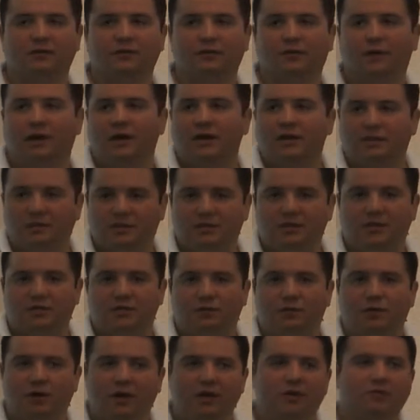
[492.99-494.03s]
For us as a
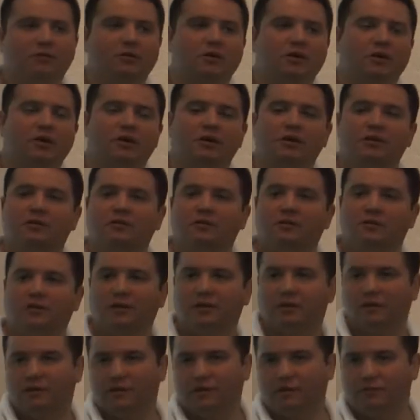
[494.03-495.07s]
winery,
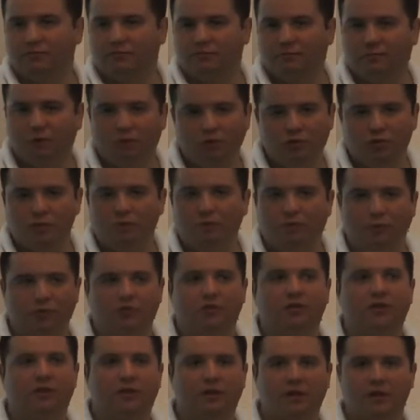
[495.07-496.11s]
the most
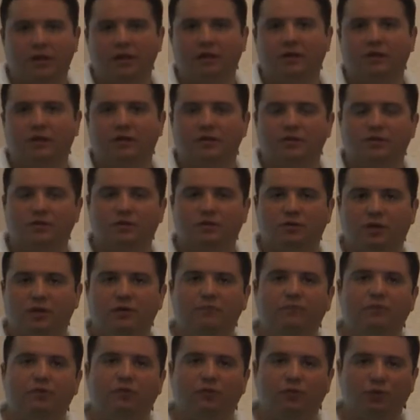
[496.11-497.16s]
important thing is to
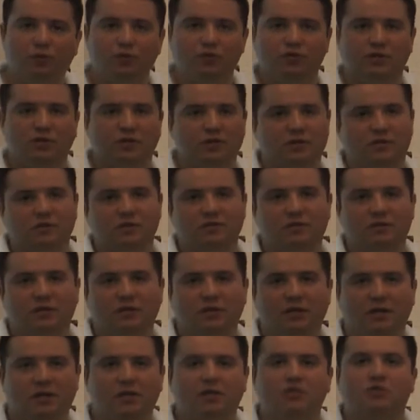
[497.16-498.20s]
keep the fruitiness
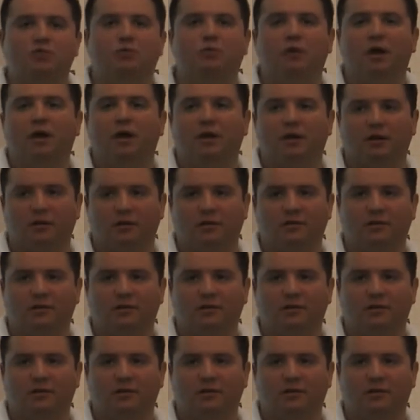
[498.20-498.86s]
in each wine.